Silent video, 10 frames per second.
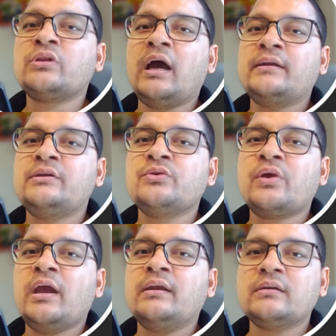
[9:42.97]
that you
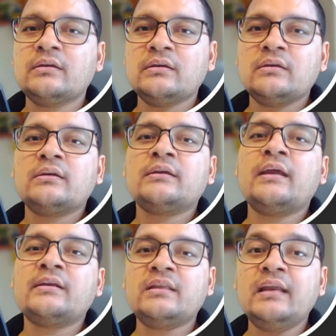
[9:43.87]
can
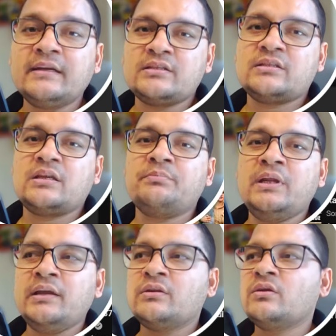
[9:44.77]
get the latest
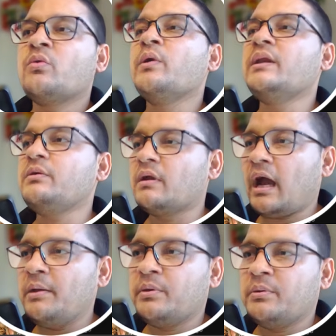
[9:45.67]
update whenever
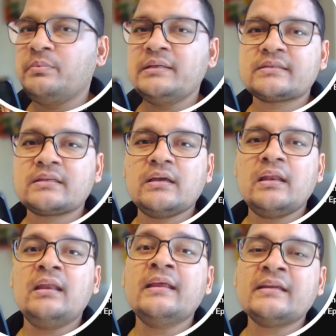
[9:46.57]
I publish
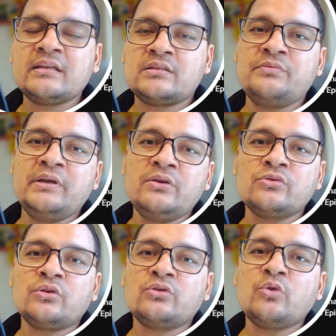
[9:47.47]
latest
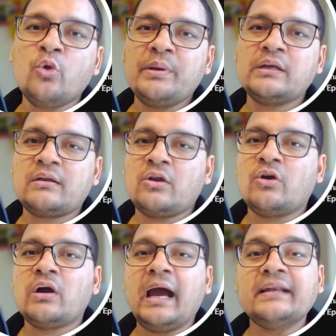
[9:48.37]
videos on the
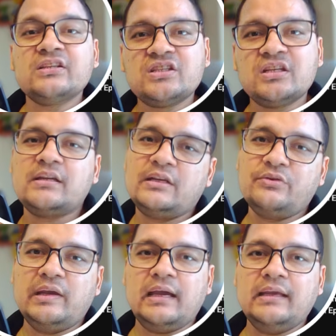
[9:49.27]
OpenClaw and the generative
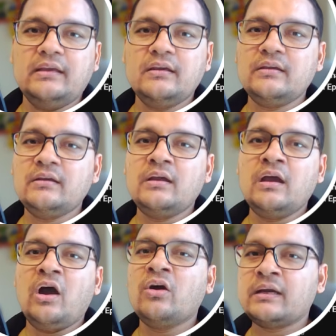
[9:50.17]
AI.
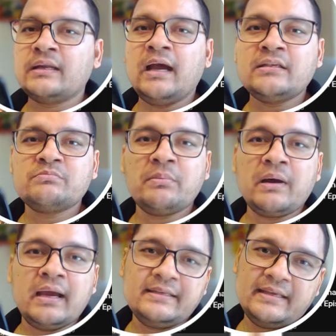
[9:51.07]
Alright guys, bye
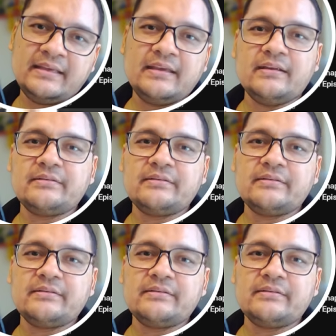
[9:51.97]
bye, take care.